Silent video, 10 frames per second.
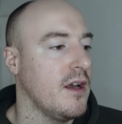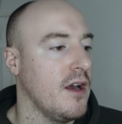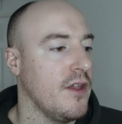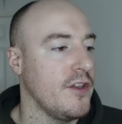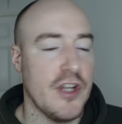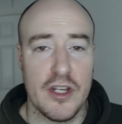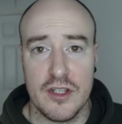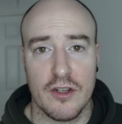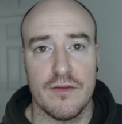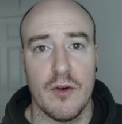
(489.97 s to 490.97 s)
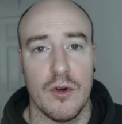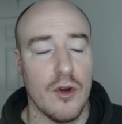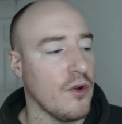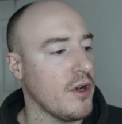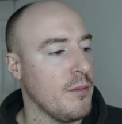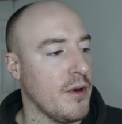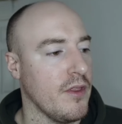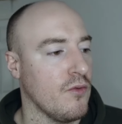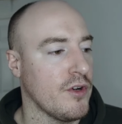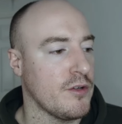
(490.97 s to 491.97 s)
The chest does feel good on it,
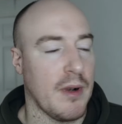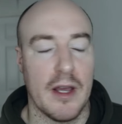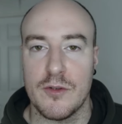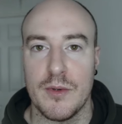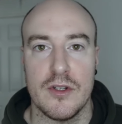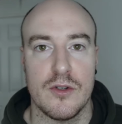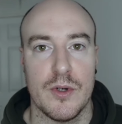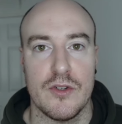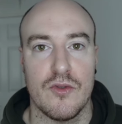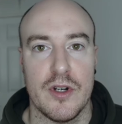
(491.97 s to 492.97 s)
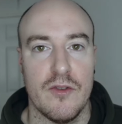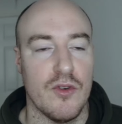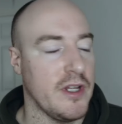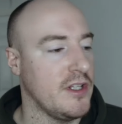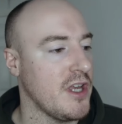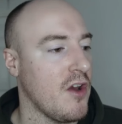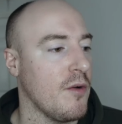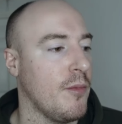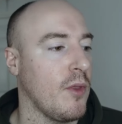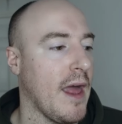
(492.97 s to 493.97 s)
but the wrist placement is always really, really
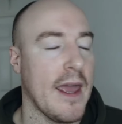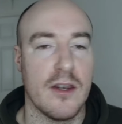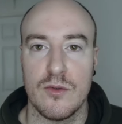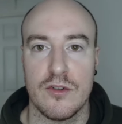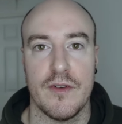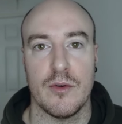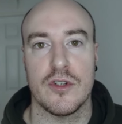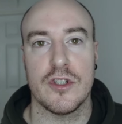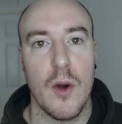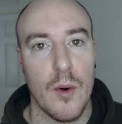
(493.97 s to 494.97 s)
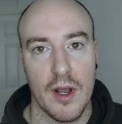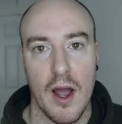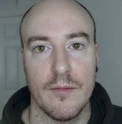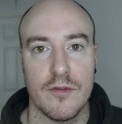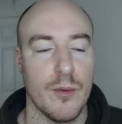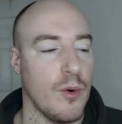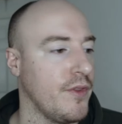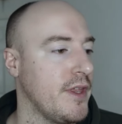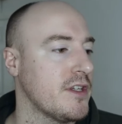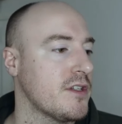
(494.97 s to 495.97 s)
terrible. The handles feel so uncomfortable
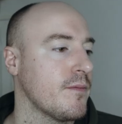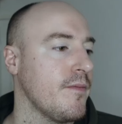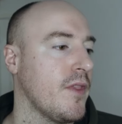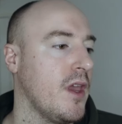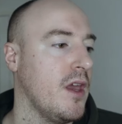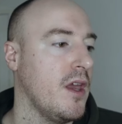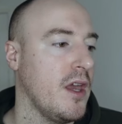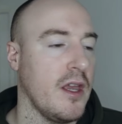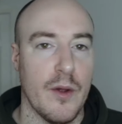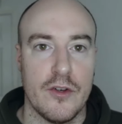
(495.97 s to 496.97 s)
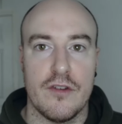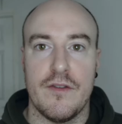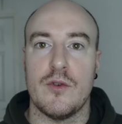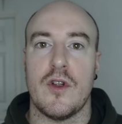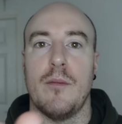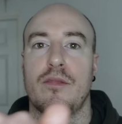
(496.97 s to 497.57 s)
on this. You know, it just feels like I'm